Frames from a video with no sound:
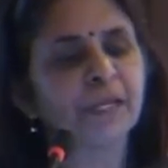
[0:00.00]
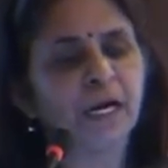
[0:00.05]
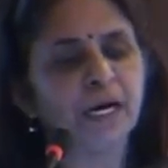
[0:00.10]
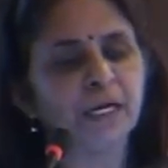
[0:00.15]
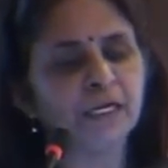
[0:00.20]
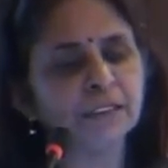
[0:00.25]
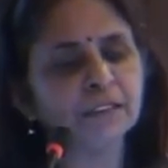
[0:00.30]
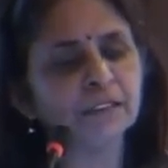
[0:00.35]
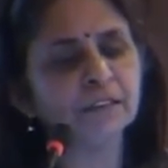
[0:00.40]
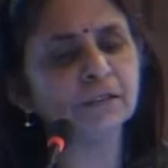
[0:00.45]

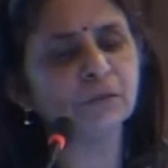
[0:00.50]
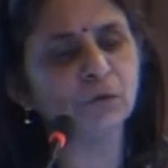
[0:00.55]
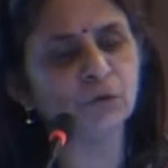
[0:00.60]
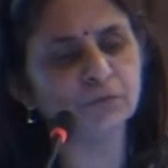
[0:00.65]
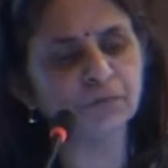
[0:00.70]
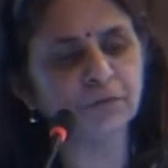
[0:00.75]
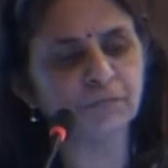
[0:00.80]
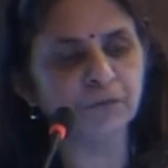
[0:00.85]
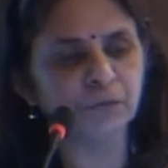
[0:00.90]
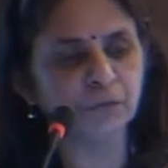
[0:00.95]
Another
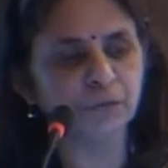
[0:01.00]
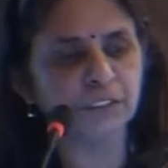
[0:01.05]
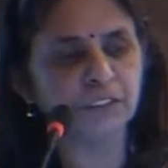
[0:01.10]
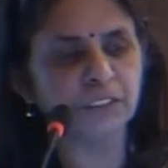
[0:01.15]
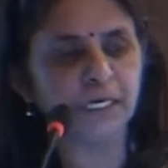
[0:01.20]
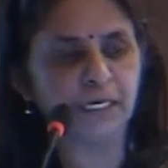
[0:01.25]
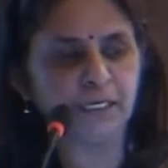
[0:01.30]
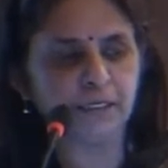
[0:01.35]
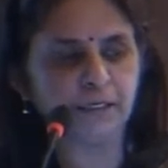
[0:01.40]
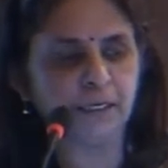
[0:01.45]
overview which
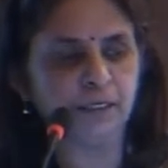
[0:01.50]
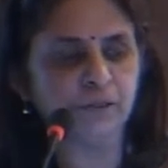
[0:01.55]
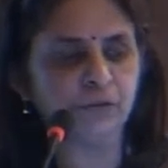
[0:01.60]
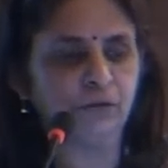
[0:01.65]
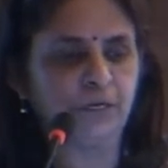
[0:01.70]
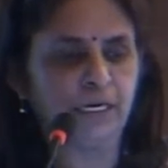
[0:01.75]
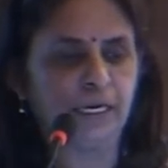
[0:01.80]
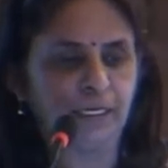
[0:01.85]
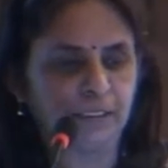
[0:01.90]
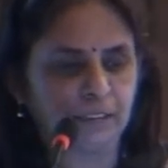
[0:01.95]
I try to
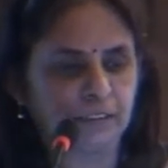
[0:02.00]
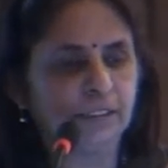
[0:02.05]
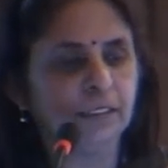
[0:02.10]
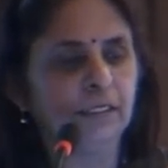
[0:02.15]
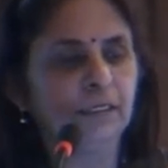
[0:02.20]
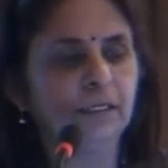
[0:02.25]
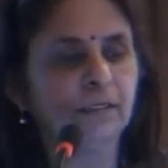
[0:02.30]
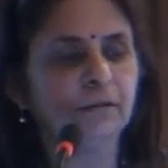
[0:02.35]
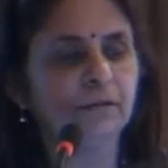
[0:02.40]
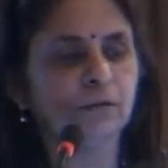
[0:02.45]
get
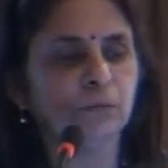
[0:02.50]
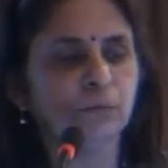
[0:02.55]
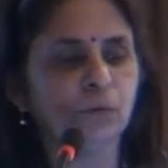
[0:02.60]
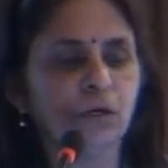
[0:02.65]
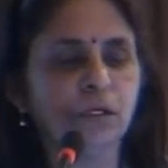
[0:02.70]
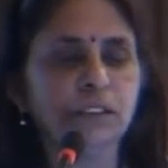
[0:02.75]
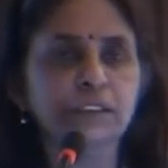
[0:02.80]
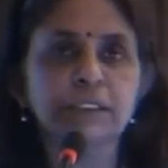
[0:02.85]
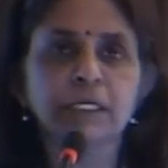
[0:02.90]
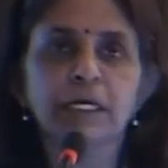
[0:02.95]

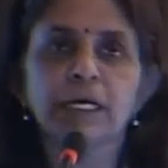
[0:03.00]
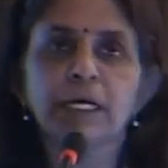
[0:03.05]
was